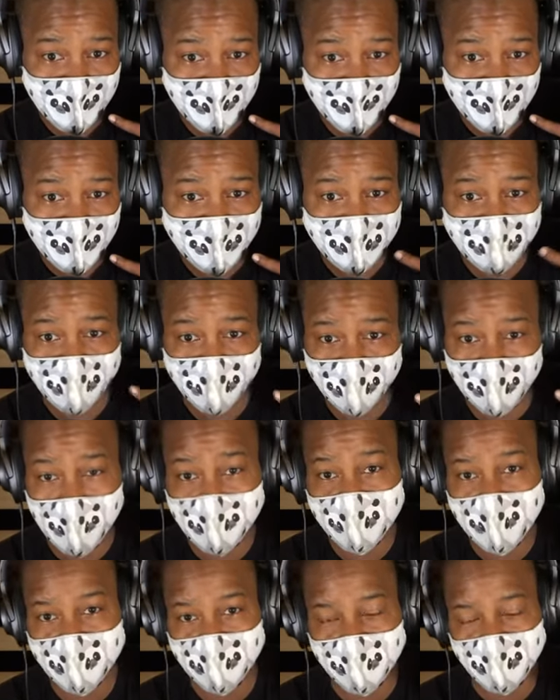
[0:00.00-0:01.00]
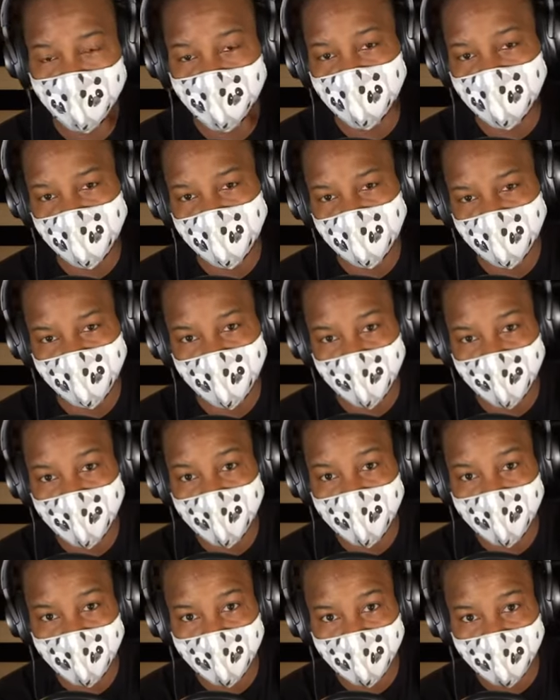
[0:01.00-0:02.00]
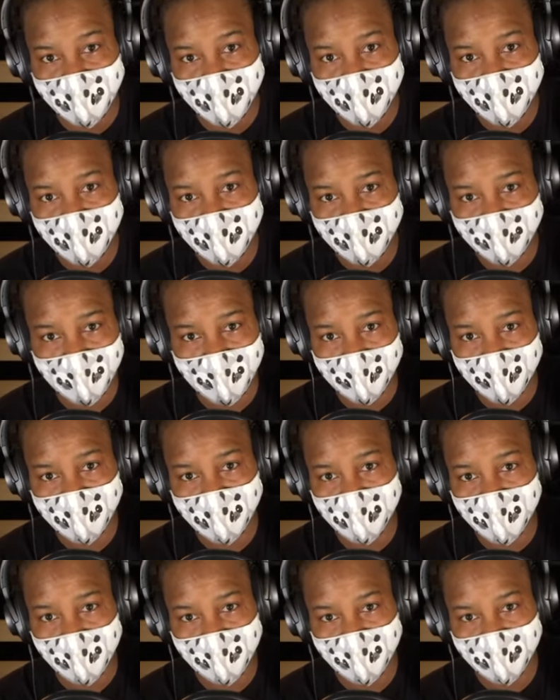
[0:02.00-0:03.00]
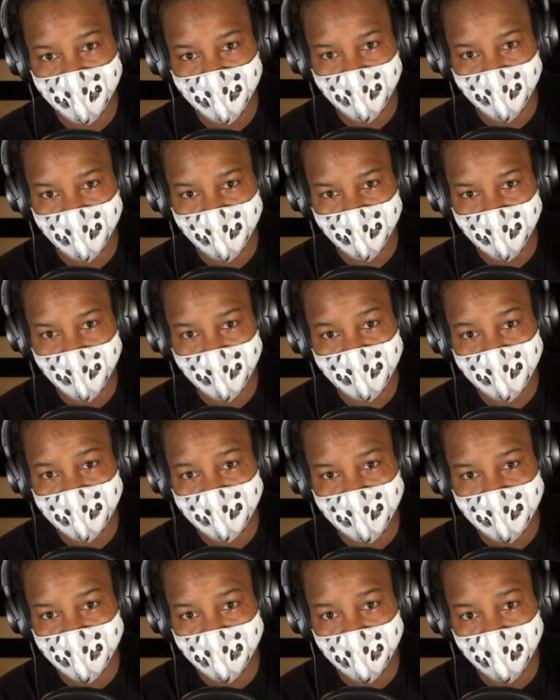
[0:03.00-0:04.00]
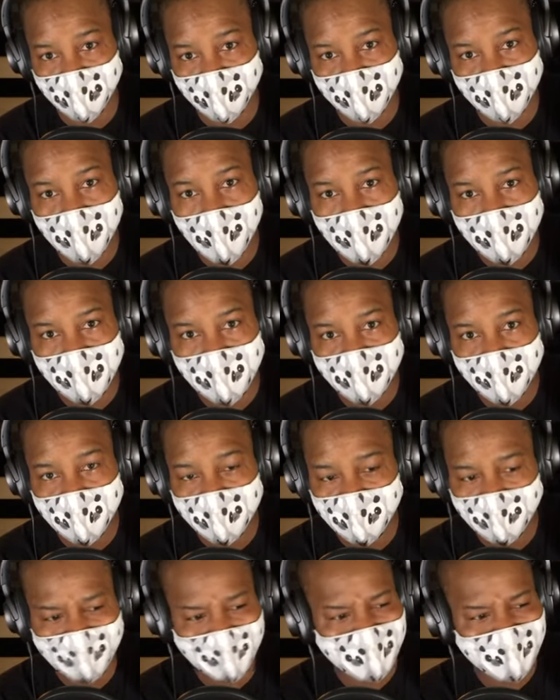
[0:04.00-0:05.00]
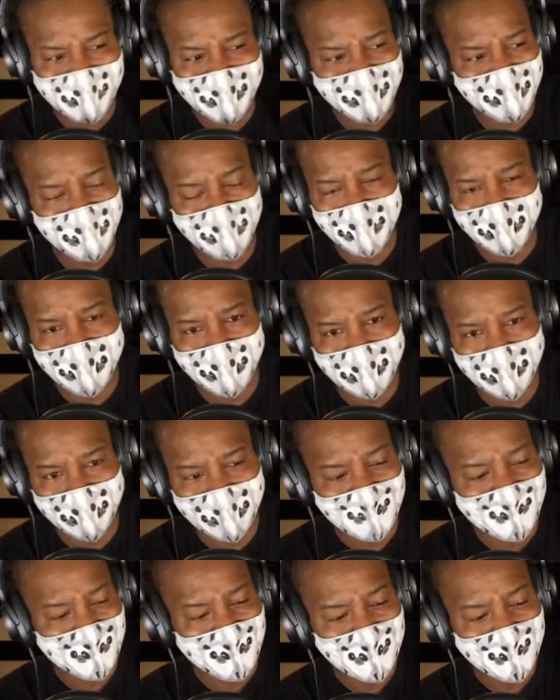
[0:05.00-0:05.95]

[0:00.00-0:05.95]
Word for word: He said, when I'm at work, you should speak English because not everyone understands what you're talking about. I was like, that's none of your business.